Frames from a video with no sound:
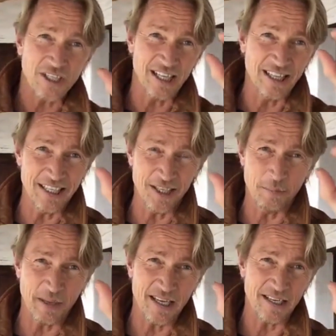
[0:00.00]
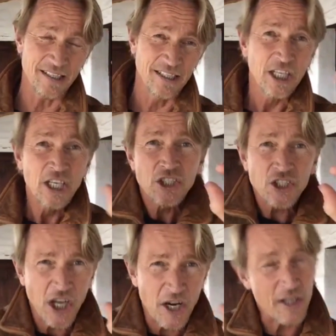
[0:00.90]
a little bit,
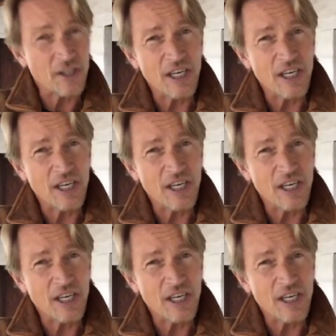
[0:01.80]
share this.